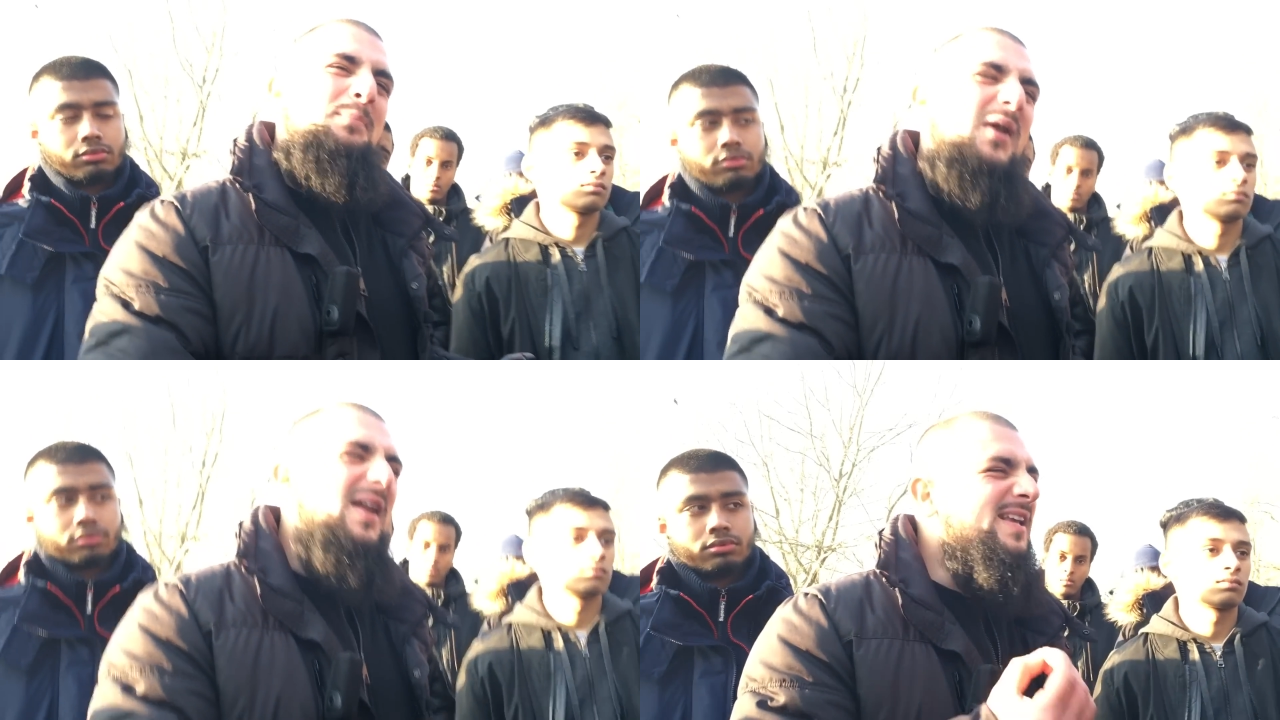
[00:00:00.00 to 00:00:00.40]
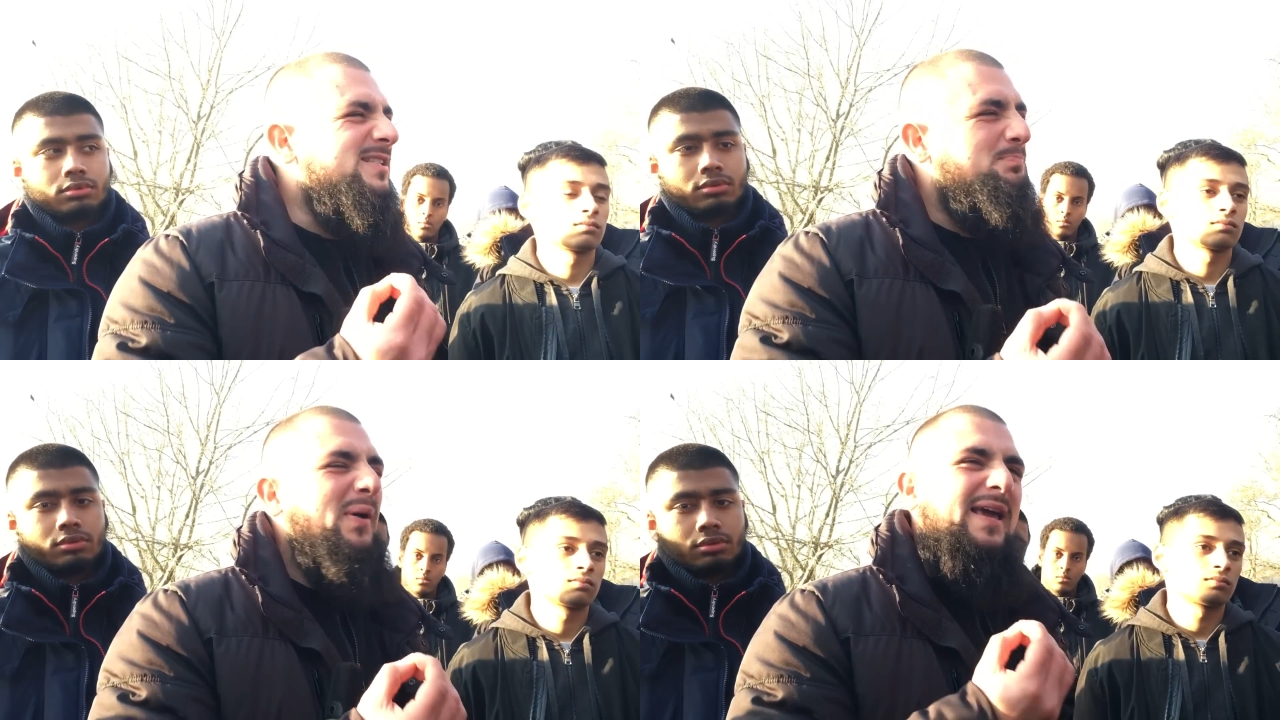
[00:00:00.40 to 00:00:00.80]

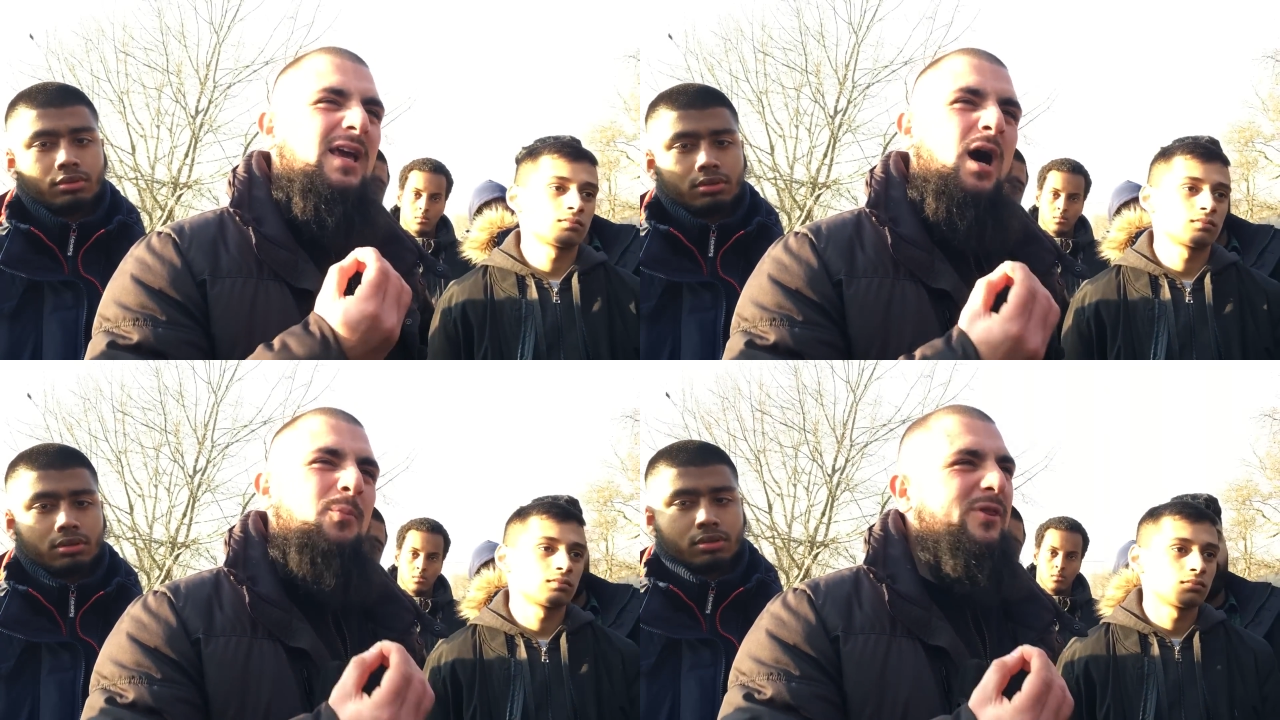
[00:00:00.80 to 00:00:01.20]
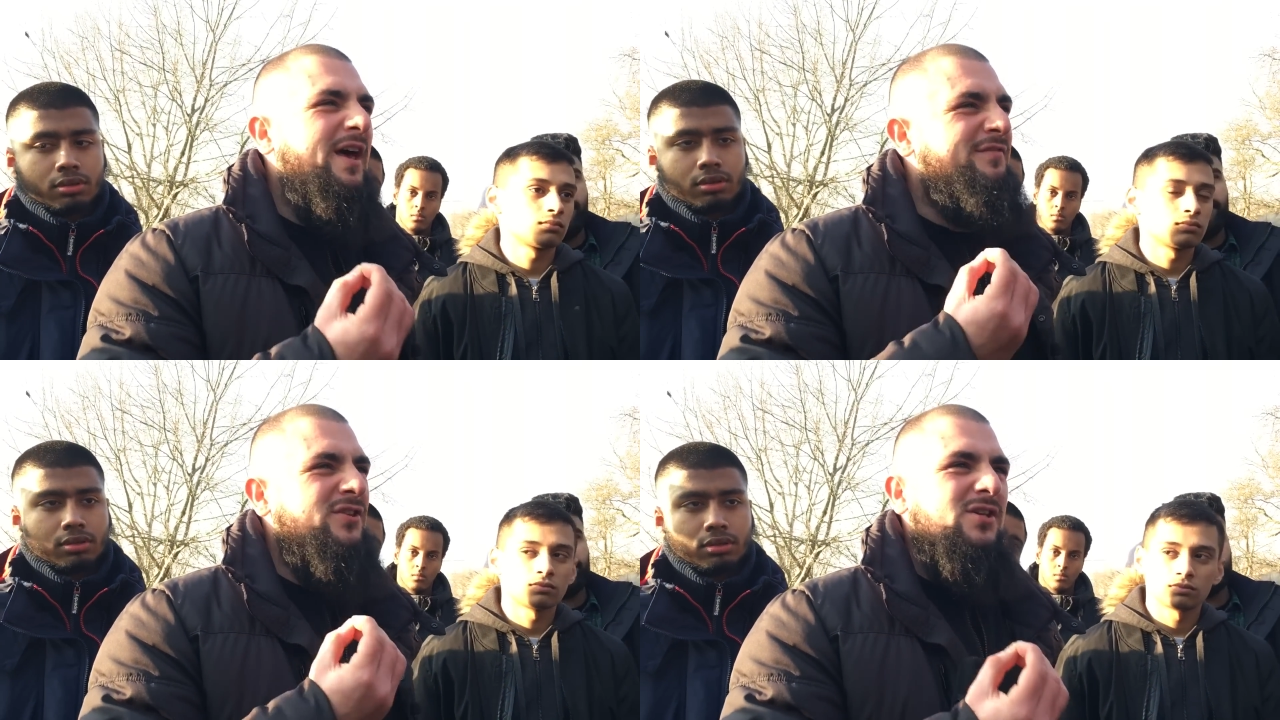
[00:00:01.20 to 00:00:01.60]
Speaker 1: please back it up
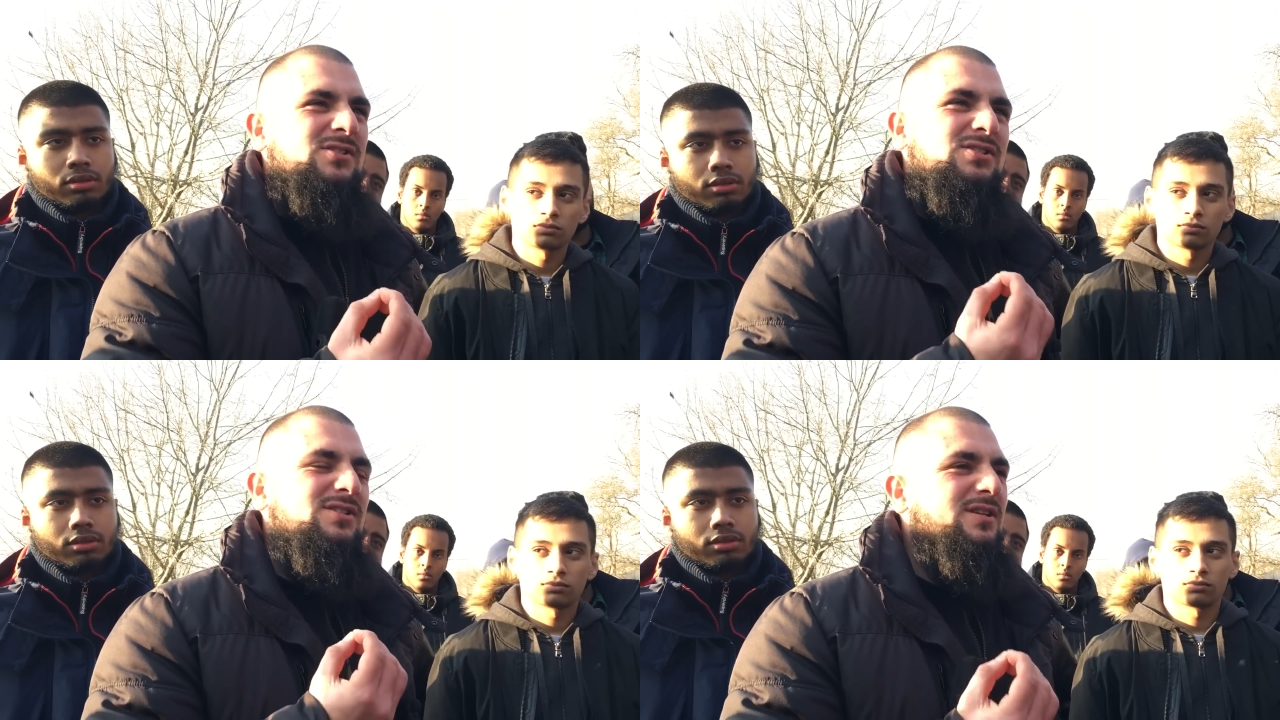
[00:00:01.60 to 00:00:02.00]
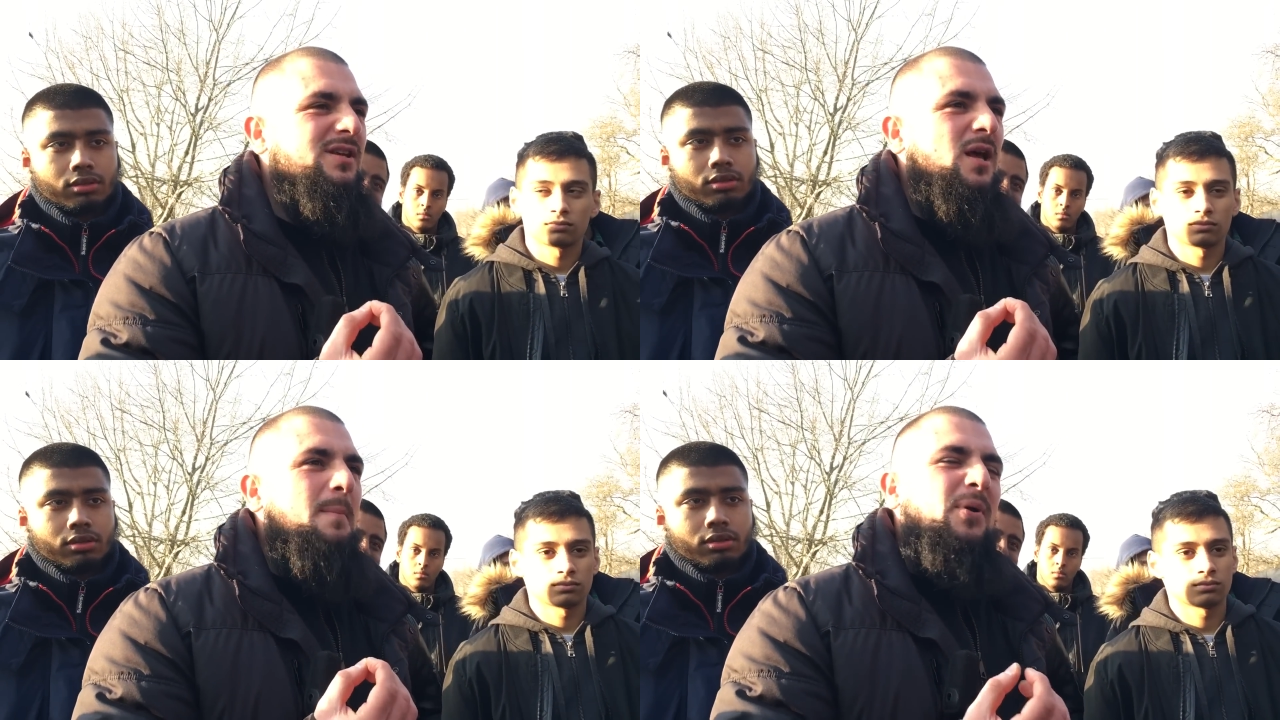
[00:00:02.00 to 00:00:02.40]
with evidence.
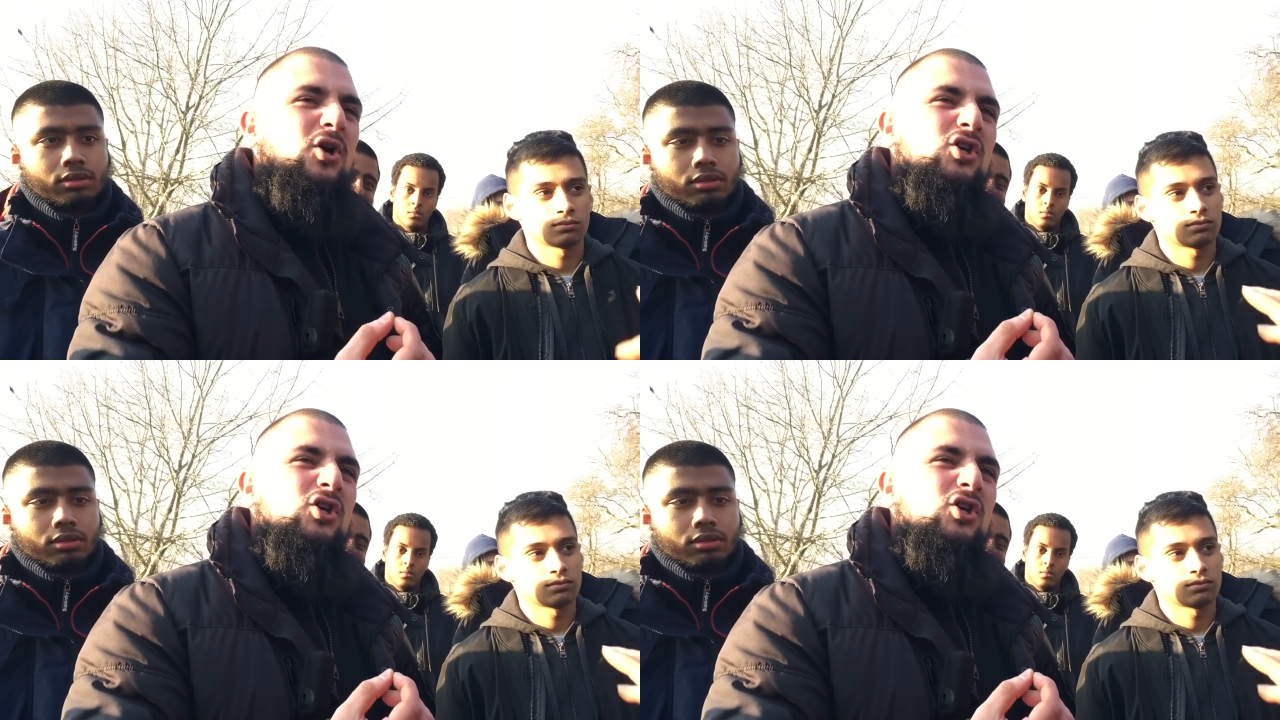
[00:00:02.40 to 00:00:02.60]
But, what, what,